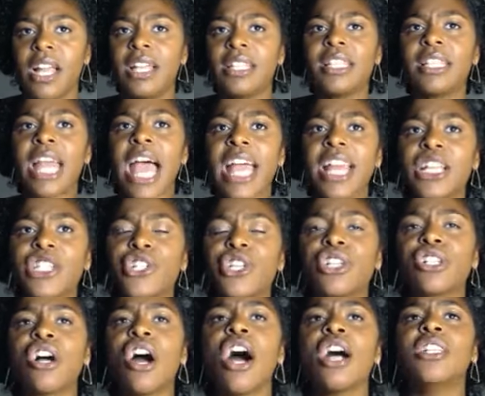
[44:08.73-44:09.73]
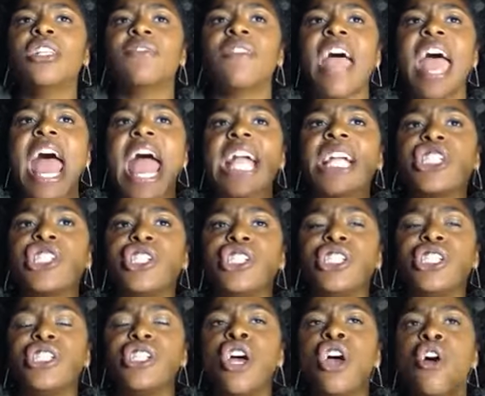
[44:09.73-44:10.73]
Tonight is your call of
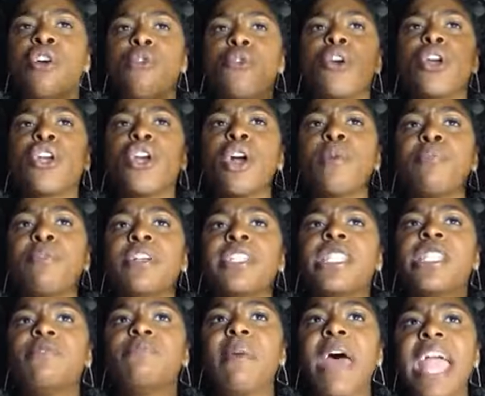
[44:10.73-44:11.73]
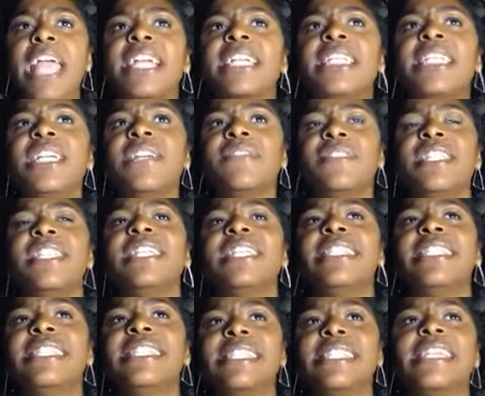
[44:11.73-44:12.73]
action for your perspective to
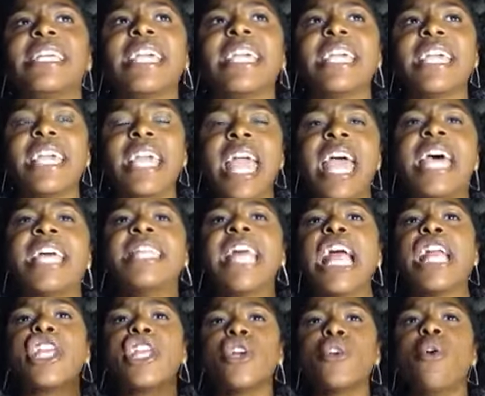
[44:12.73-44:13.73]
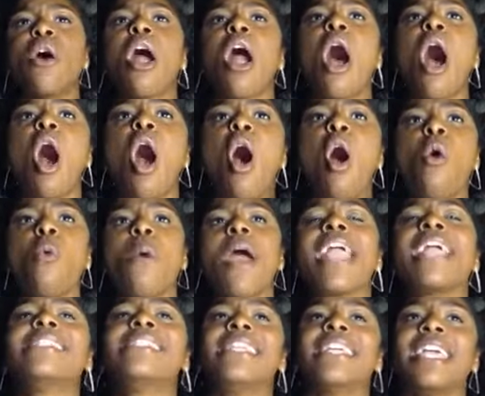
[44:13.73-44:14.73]
see that you are
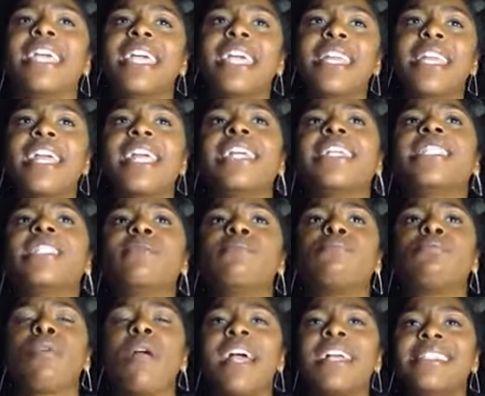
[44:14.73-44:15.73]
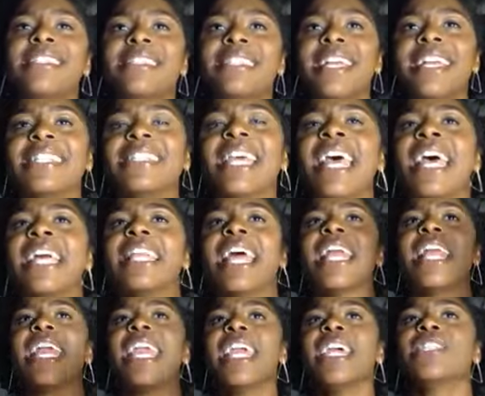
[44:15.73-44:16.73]
always in his presence,
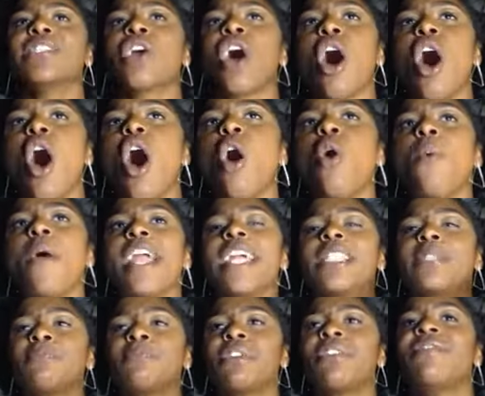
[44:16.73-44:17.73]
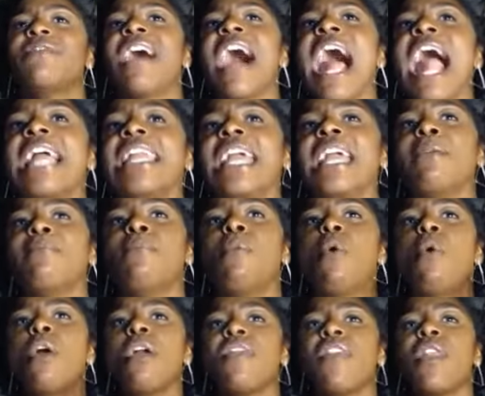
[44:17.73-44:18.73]
that he is always providing
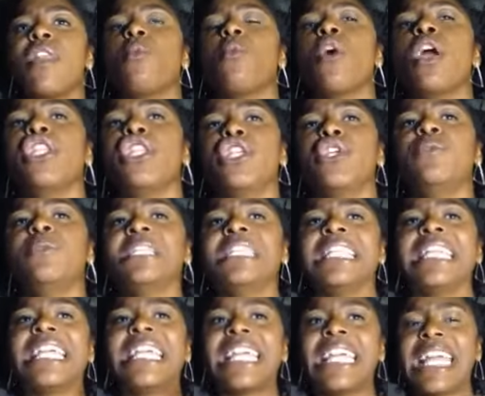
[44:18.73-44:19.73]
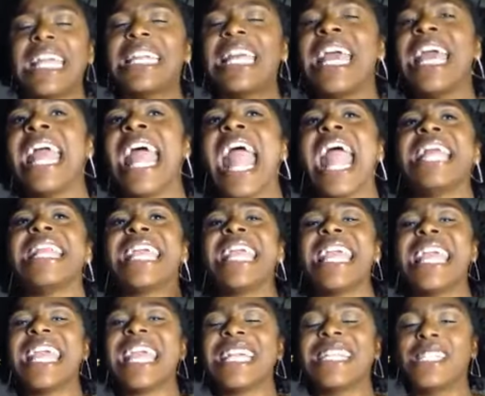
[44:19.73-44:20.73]
more than what you need, and
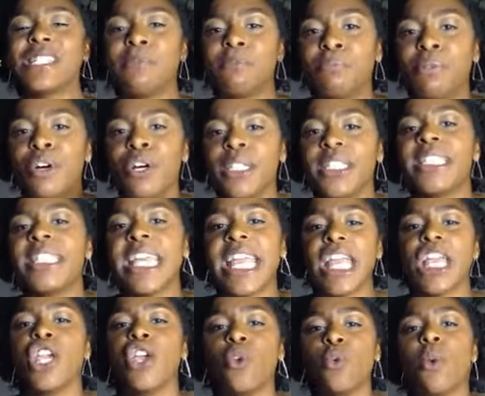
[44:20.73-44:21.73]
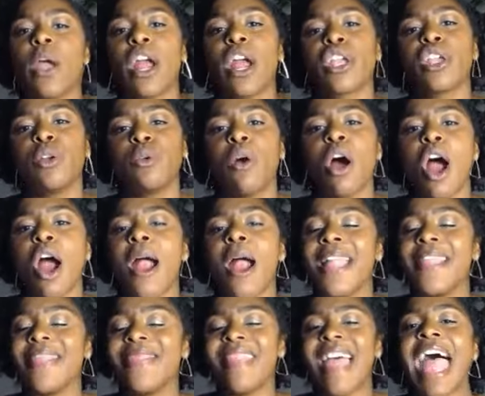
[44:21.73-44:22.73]
he is putting you where you are,
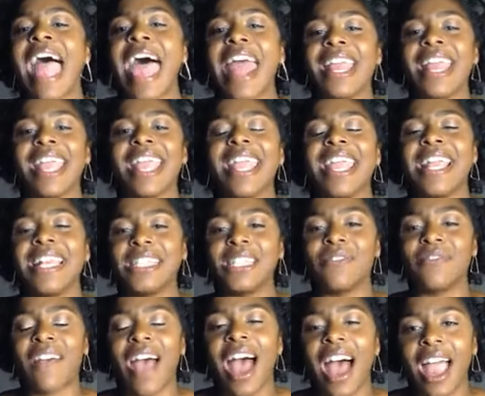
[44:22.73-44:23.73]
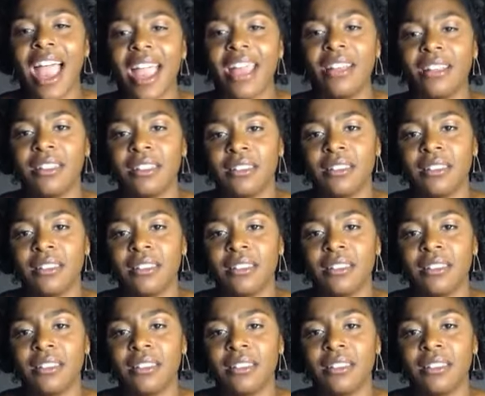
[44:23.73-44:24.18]
and that is fine.